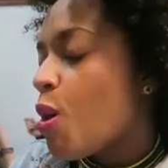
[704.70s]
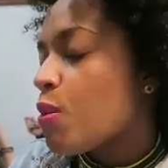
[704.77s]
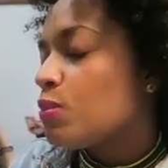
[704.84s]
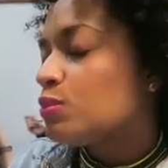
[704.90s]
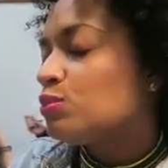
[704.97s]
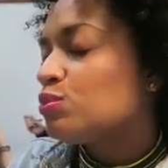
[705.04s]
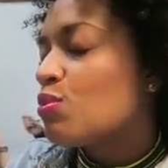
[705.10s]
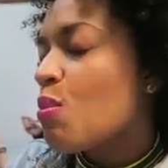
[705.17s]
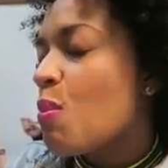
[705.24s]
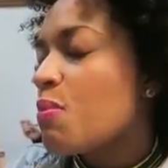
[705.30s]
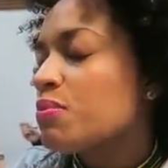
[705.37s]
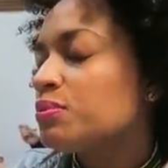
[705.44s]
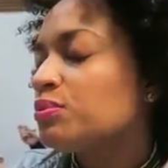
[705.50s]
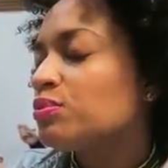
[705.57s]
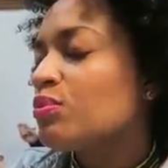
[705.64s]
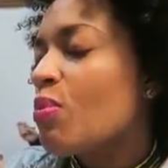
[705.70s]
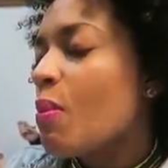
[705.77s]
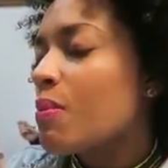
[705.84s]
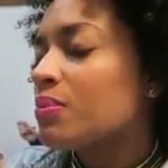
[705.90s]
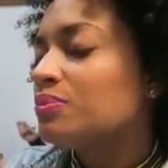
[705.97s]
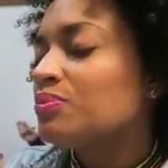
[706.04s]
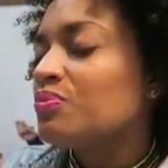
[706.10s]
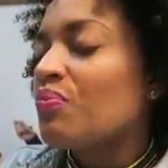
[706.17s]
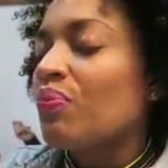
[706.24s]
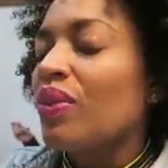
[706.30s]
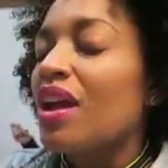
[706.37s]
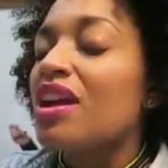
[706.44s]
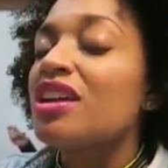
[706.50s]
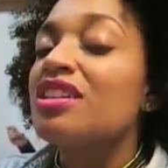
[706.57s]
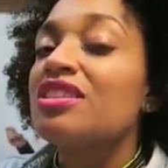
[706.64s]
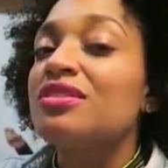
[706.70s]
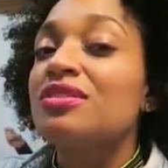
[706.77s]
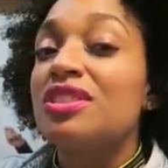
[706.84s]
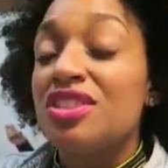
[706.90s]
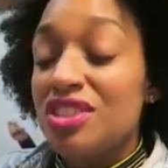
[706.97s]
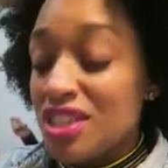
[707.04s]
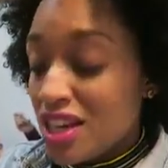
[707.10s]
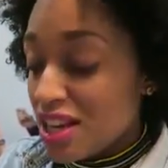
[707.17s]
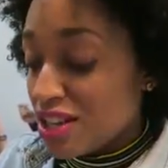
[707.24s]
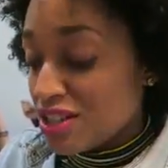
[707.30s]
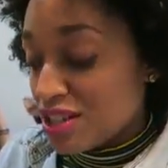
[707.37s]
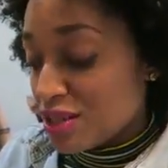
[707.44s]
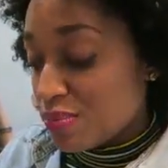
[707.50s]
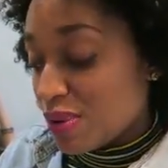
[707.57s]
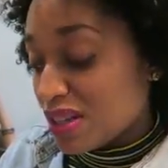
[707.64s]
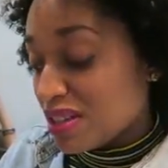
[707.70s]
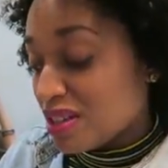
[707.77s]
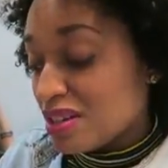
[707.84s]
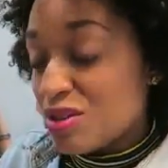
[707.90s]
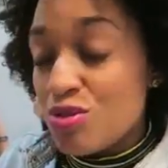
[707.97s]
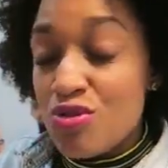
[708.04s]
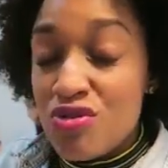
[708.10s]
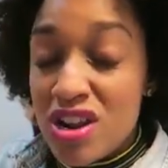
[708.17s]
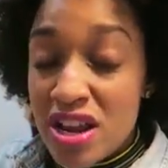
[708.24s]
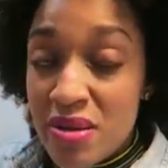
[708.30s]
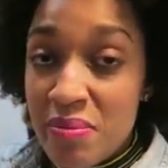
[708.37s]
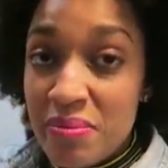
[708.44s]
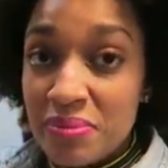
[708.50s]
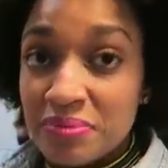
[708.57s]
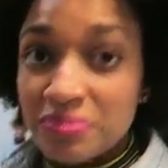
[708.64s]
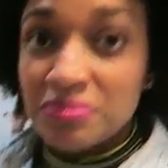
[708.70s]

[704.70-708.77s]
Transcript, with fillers: verdict? Is it good? It's delicious, but the cream.